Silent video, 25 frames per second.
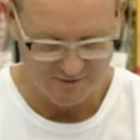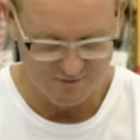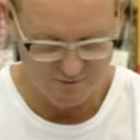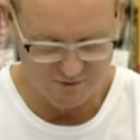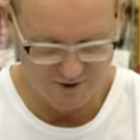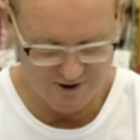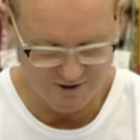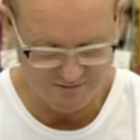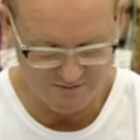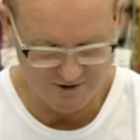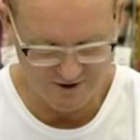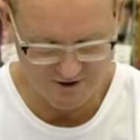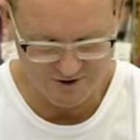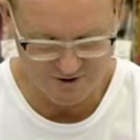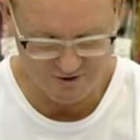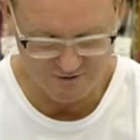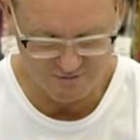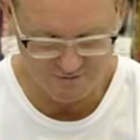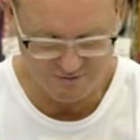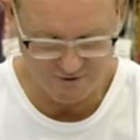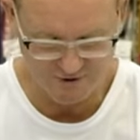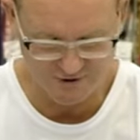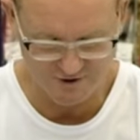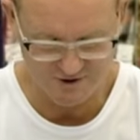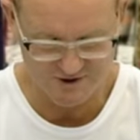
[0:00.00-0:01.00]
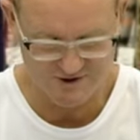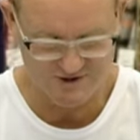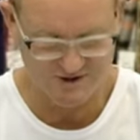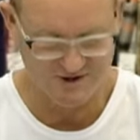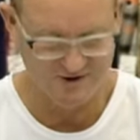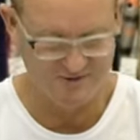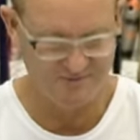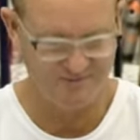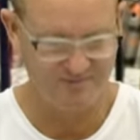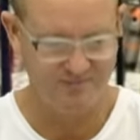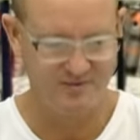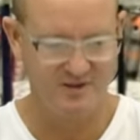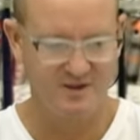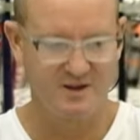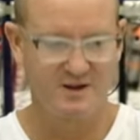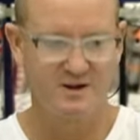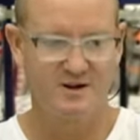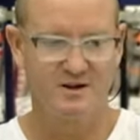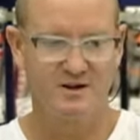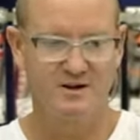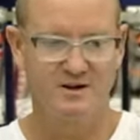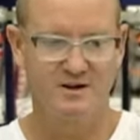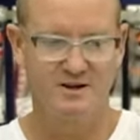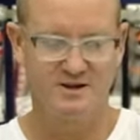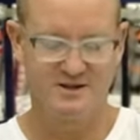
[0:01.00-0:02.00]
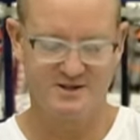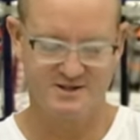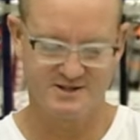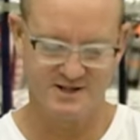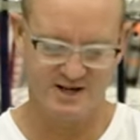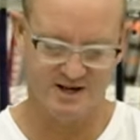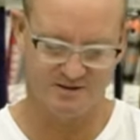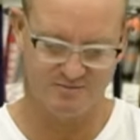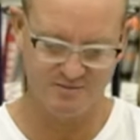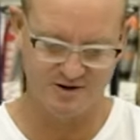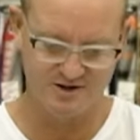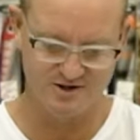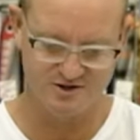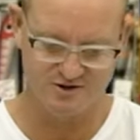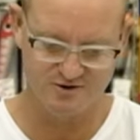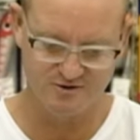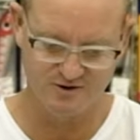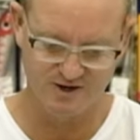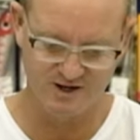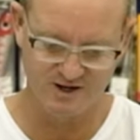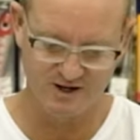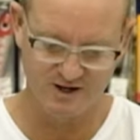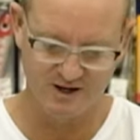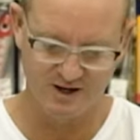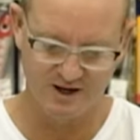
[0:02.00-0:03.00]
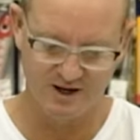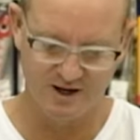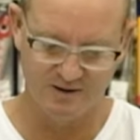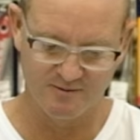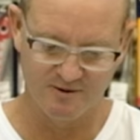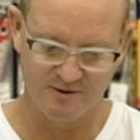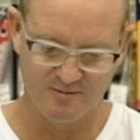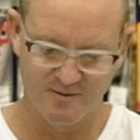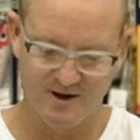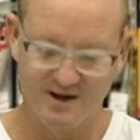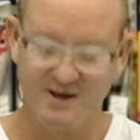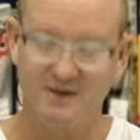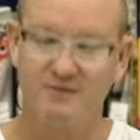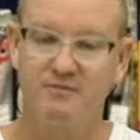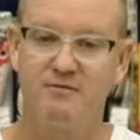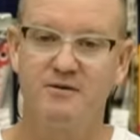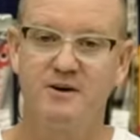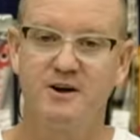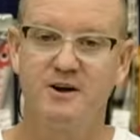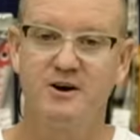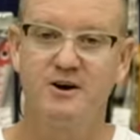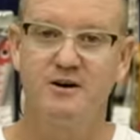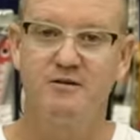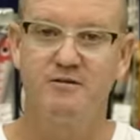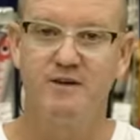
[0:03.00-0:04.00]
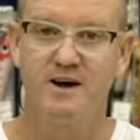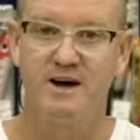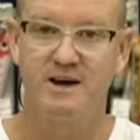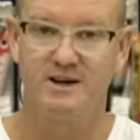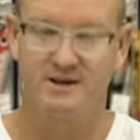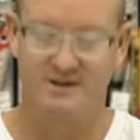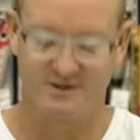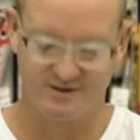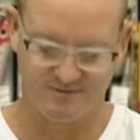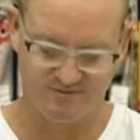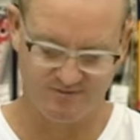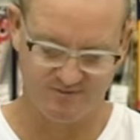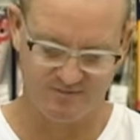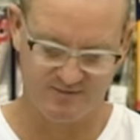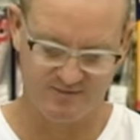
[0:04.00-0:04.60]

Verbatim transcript: what I'm going to do first is take my Sui and I'm going to make a figure of eight.